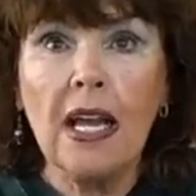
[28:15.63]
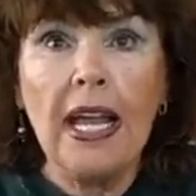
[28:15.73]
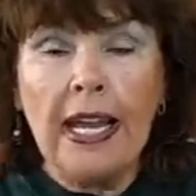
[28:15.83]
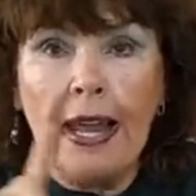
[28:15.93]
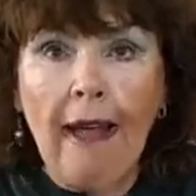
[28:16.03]

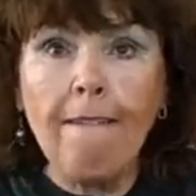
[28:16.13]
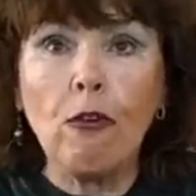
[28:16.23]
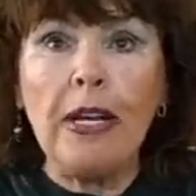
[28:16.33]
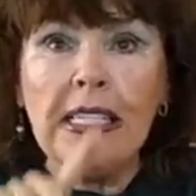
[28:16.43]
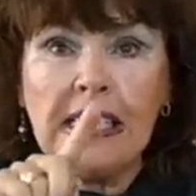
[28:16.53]
In
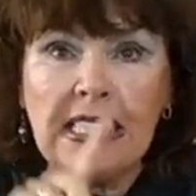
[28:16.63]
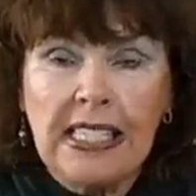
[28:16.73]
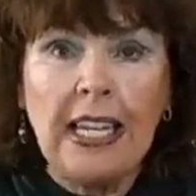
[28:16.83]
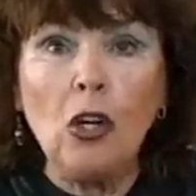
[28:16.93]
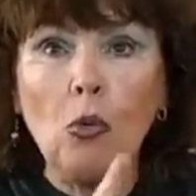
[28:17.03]
every
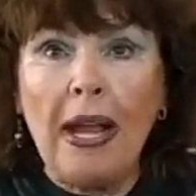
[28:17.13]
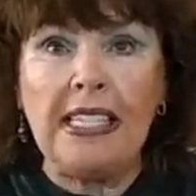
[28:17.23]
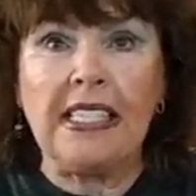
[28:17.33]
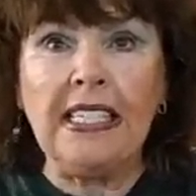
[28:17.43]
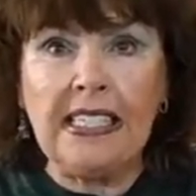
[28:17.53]
single race,
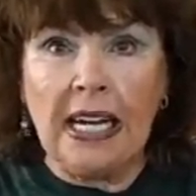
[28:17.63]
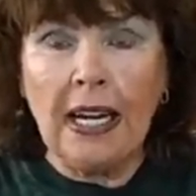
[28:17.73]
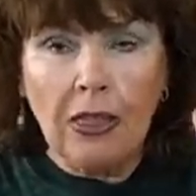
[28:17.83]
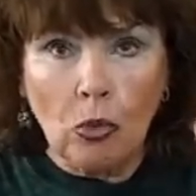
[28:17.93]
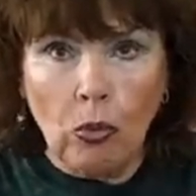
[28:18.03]
he's done
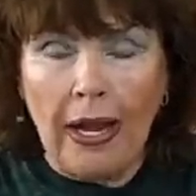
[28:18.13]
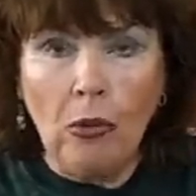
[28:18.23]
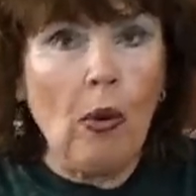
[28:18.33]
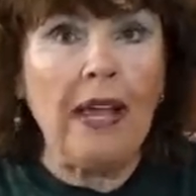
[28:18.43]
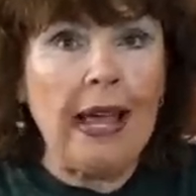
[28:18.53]
it the right
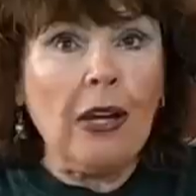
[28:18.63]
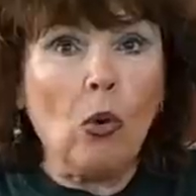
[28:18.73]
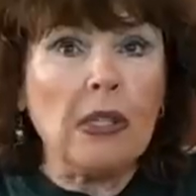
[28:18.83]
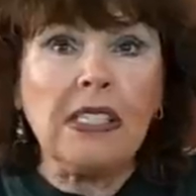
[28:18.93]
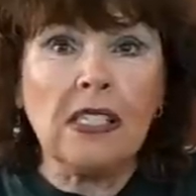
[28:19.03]
way. That
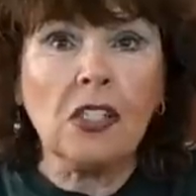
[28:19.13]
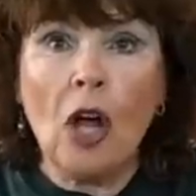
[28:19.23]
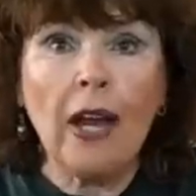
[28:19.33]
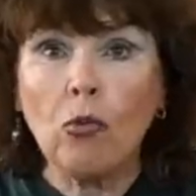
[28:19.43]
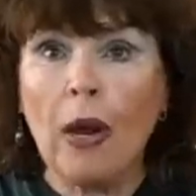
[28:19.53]
horse does
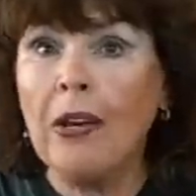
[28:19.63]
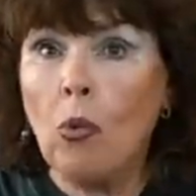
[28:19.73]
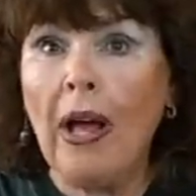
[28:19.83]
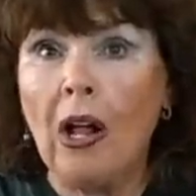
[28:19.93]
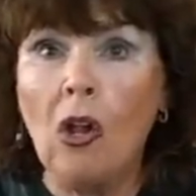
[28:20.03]
not run
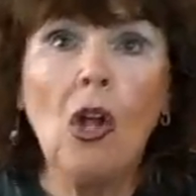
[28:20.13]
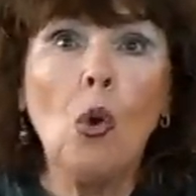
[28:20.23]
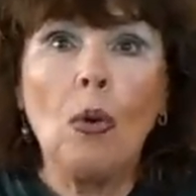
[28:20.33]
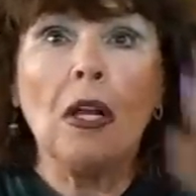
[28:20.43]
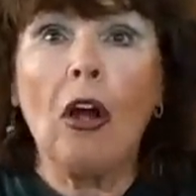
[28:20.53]
well
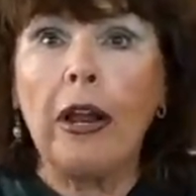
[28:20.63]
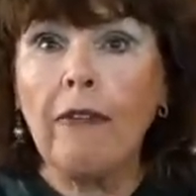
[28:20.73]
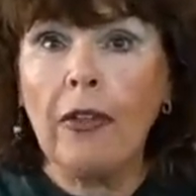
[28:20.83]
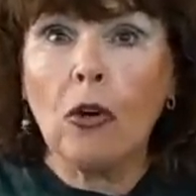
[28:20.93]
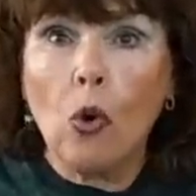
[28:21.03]
with a lot of
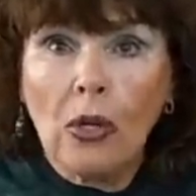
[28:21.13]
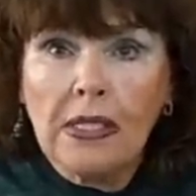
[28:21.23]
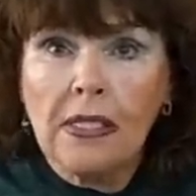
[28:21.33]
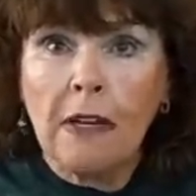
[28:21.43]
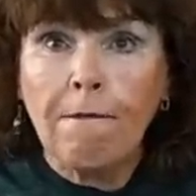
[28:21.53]
other
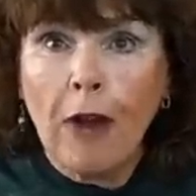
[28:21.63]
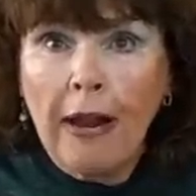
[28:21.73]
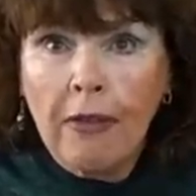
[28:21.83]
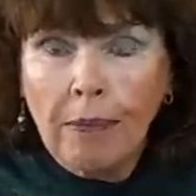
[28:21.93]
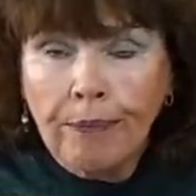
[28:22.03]
horses in front
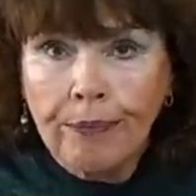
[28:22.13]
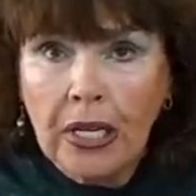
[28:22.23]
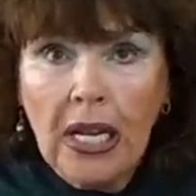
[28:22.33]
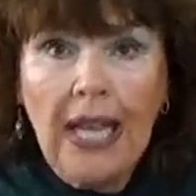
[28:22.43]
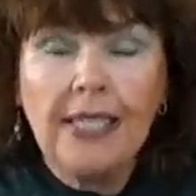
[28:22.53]
of him.
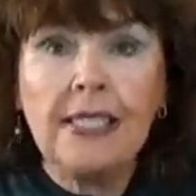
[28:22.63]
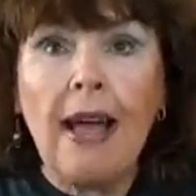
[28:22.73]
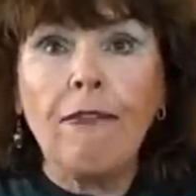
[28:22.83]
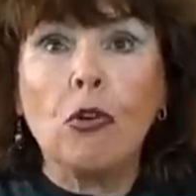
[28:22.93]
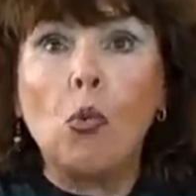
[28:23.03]
He's
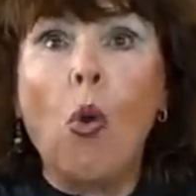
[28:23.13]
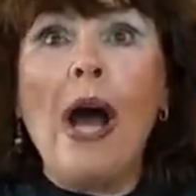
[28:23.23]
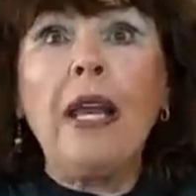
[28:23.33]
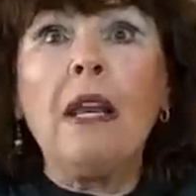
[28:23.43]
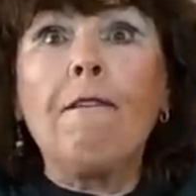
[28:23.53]
never
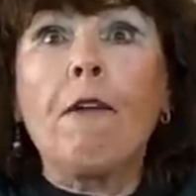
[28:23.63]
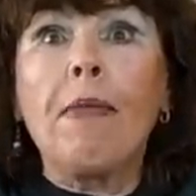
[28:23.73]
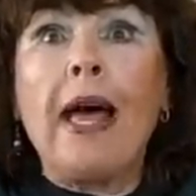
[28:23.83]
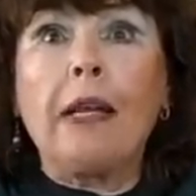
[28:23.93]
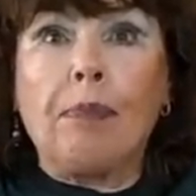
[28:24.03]
won from
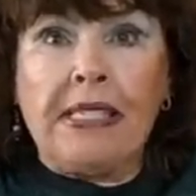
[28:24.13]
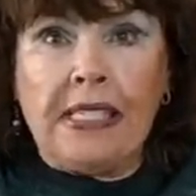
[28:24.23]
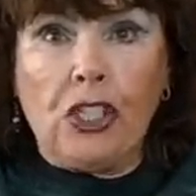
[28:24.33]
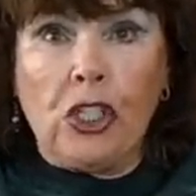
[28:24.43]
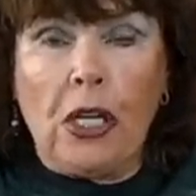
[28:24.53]
that
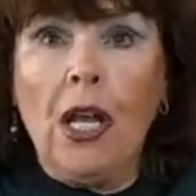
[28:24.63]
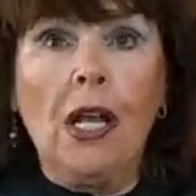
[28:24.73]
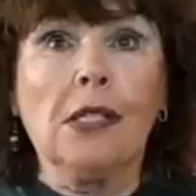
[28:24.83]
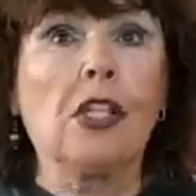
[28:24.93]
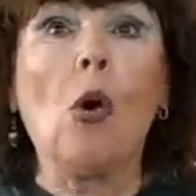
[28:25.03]
position.
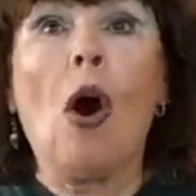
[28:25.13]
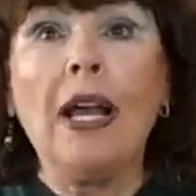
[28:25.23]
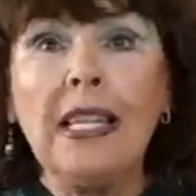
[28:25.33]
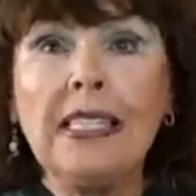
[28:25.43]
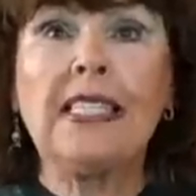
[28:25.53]
So
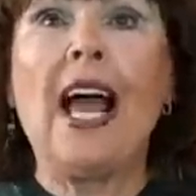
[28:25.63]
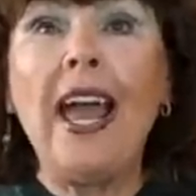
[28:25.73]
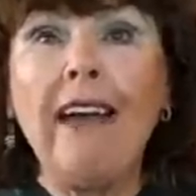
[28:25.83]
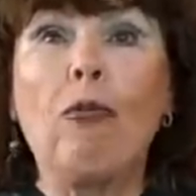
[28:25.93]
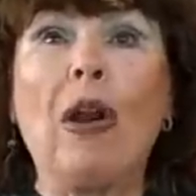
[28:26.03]
on the
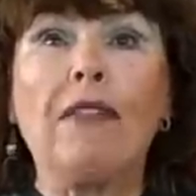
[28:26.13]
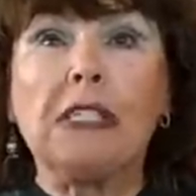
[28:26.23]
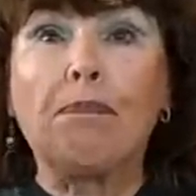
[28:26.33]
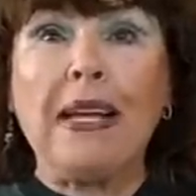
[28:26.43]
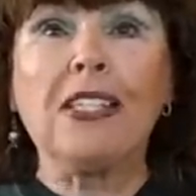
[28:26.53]
day of one of
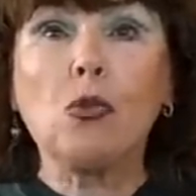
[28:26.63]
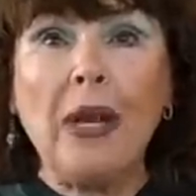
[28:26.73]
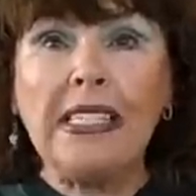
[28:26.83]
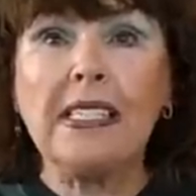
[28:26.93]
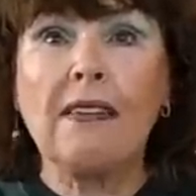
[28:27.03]
his biggest
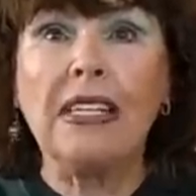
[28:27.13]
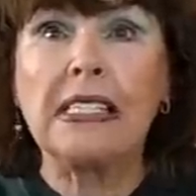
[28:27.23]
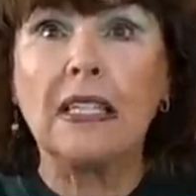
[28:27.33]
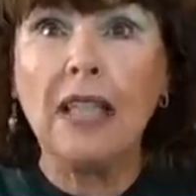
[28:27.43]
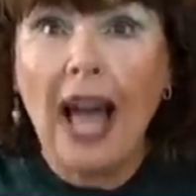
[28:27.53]
races of his
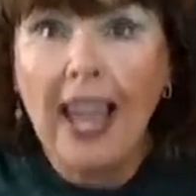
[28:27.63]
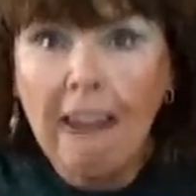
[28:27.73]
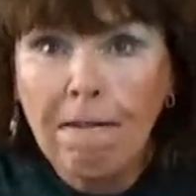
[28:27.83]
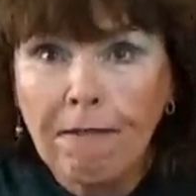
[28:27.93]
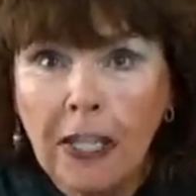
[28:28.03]

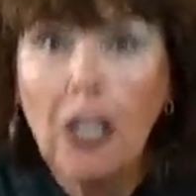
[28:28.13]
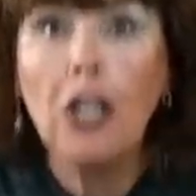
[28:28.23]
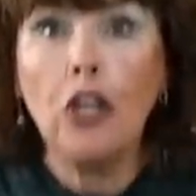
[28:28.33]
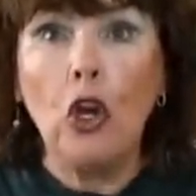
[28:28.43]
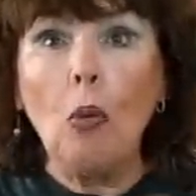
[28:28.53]
life,
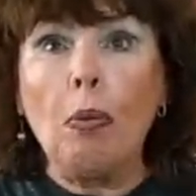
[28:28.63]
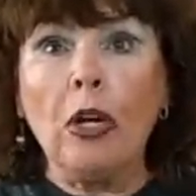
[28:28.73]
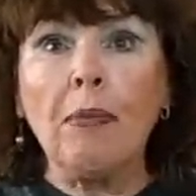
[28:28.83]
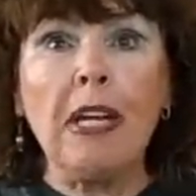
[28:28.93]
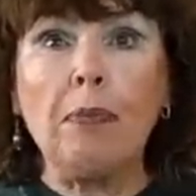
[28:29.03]
you put
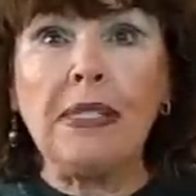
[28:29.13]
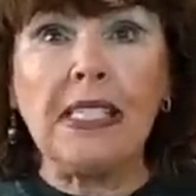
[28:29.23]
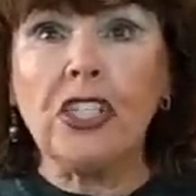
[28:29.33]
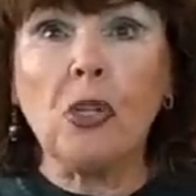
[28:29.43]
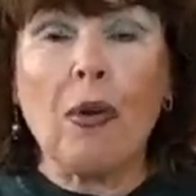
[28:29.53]
him in a
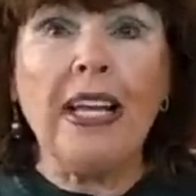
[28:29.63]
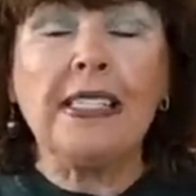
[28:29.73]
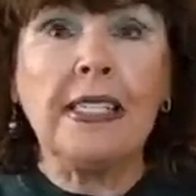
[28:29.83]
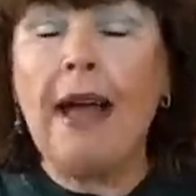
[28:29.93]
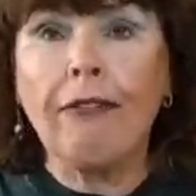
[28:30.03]
position where he's
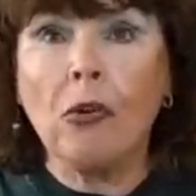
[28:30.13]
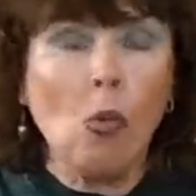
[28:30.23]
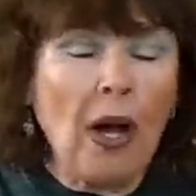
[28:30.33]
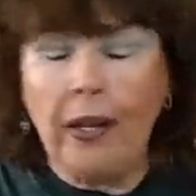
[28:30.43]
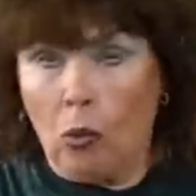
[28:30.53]
never
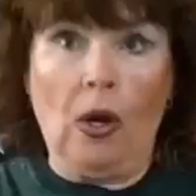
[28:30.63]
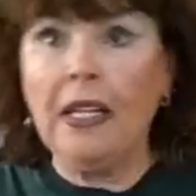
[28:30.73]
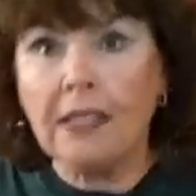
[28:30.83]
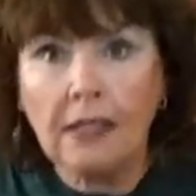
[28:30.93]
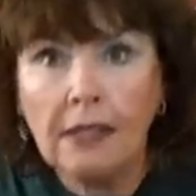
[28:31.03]
won. What?